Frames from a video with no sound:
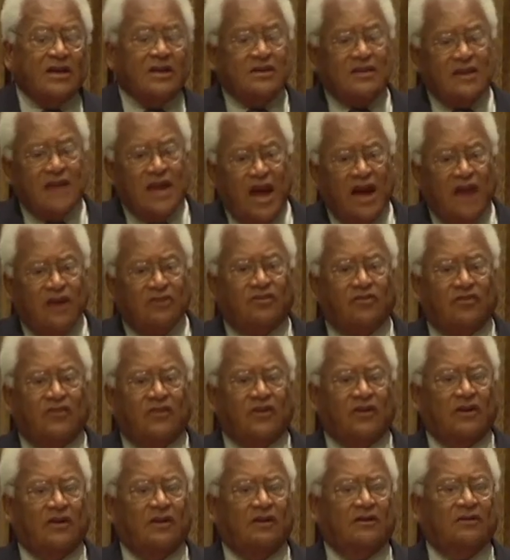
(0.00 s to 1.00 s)
In
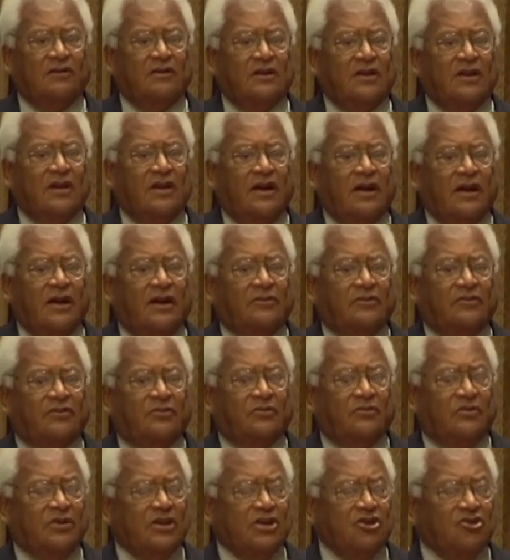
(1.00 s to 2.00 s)
Nashville,
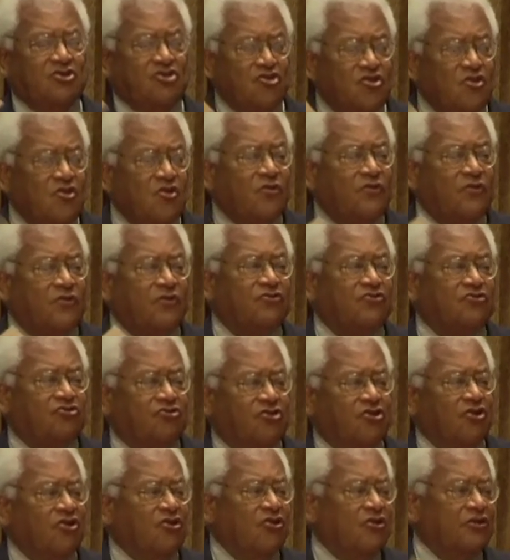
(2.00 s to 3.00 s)
as we knew for
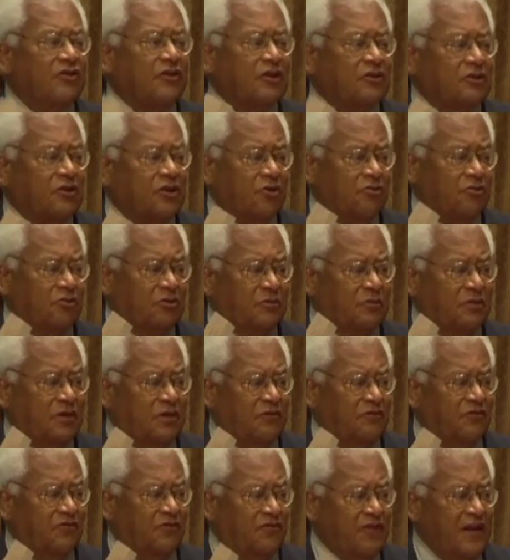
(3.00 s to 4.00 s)
sure that there would
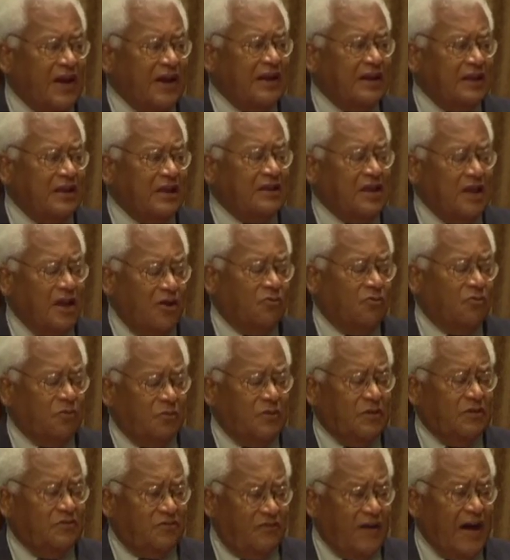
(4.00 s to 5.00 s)
be
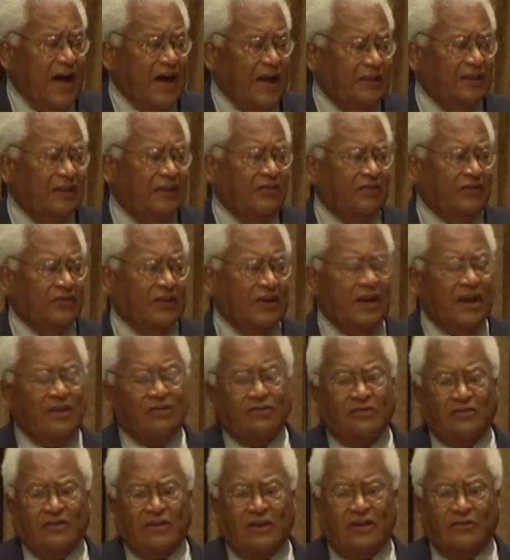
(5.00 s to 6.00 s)
violence
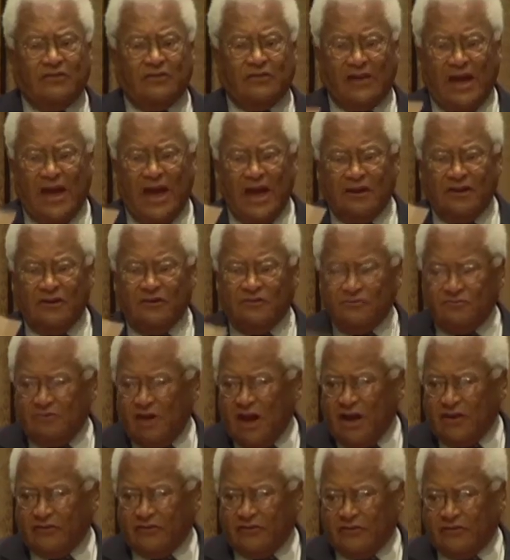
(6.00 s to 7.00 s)
against us and
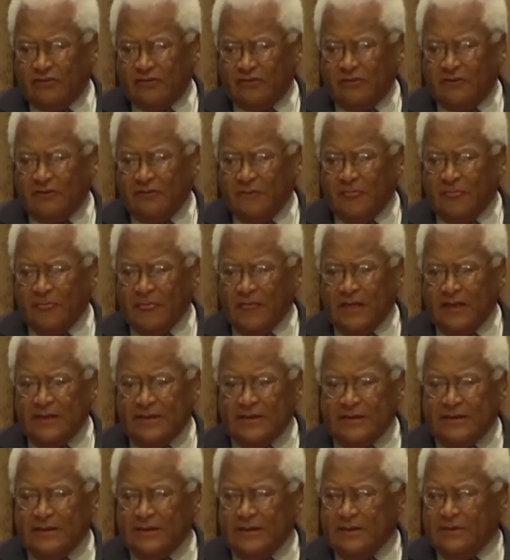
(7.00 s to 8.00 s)
arrest,
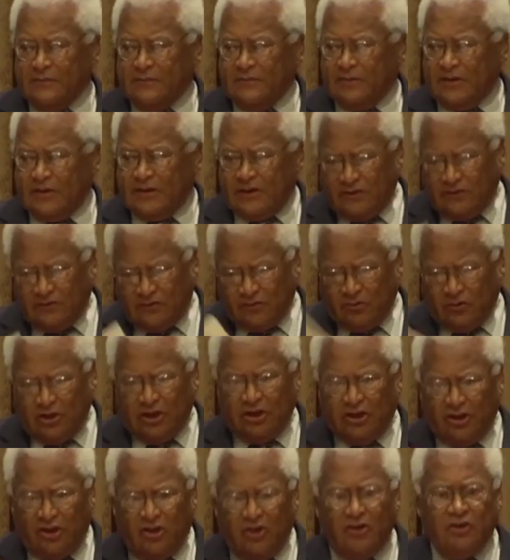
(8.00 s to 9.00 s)
because
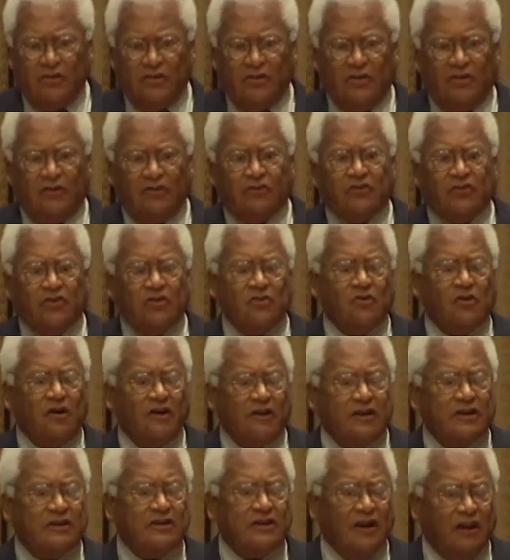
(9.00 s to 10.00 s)
we had learned this through
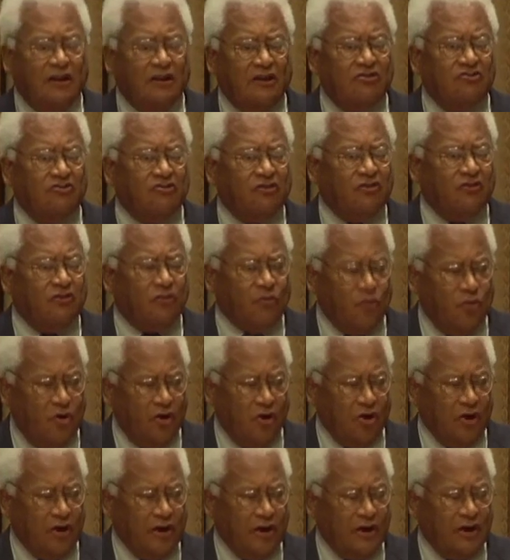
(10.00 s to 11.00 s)
our intelligence
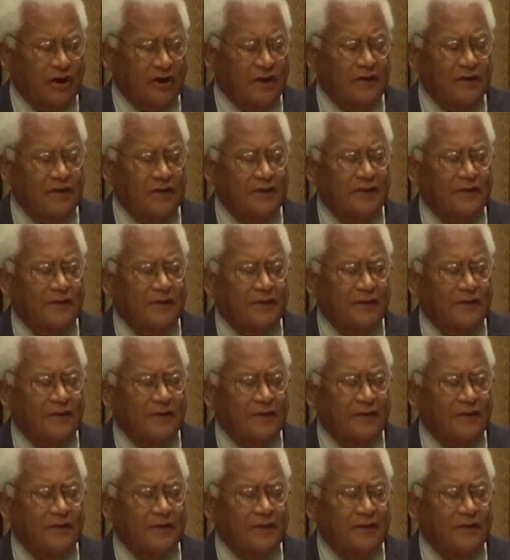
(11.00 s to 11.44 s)
work.